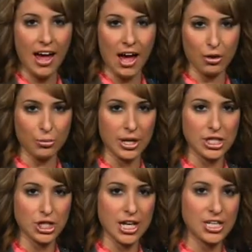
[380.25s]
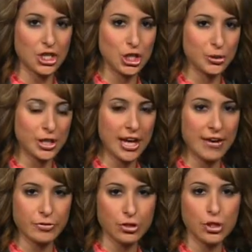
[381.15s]
Outrage in Nigeria
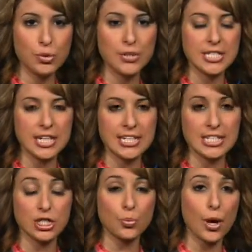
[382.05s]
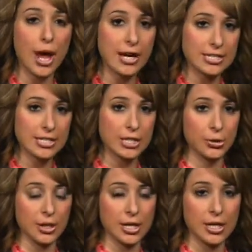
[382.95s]
after 2 citizens were
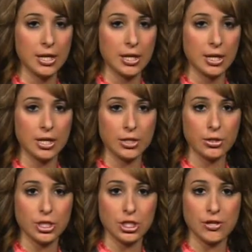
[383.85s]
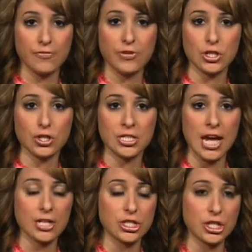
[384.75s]
executed. Indonesian officials
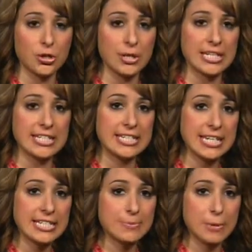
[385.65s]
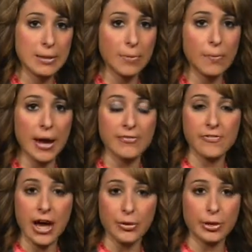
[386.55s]
executed 6 people by
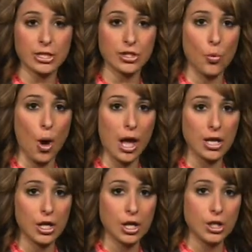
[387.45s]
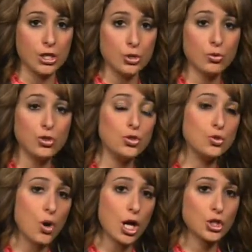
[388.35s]
firing squad due to
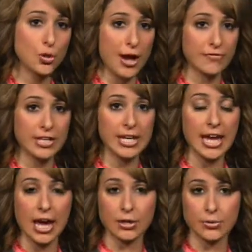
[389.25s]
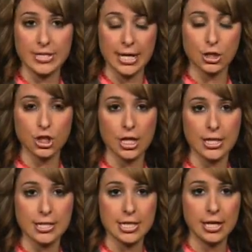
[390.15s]
drug trafficking
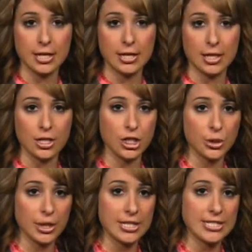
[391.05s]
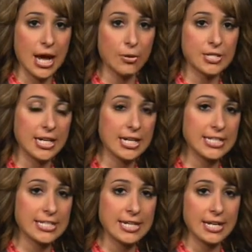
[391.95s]
accusations. Nigeria is now taking a
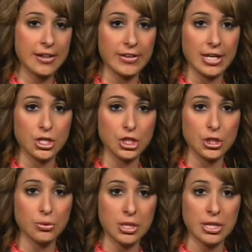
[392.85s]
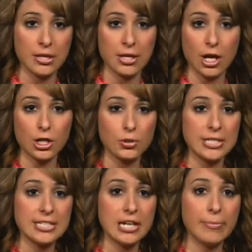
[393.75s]
stand on the issue. The country
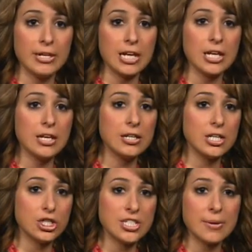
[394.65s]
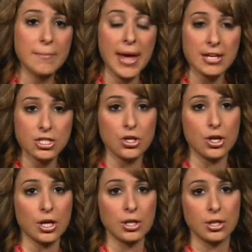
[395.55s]
has summoned Indonesia's
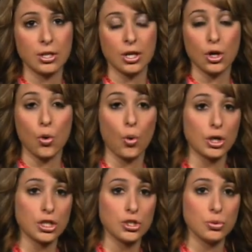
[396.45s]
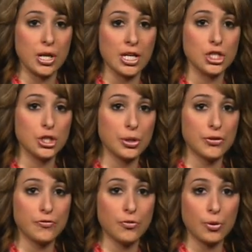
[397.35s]
ambassador. According to a
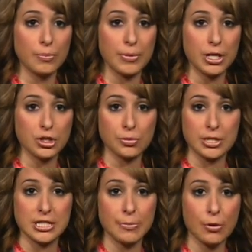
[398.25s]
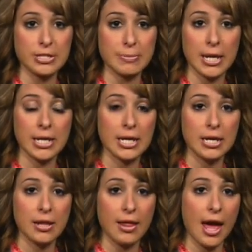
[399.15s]
Nigerian foreign ministry spokesman,
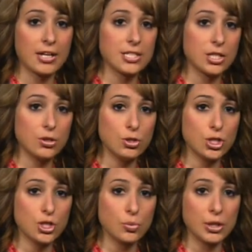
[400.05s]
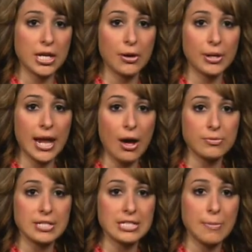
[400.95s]
the executions were carried
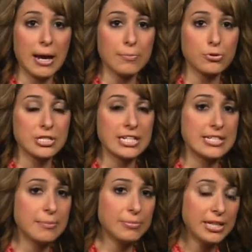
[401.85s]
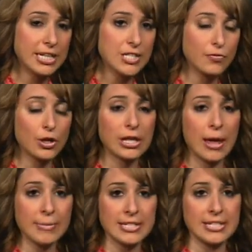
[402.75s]
out despite persistent pleas for
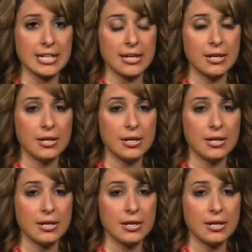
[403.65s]
clemency.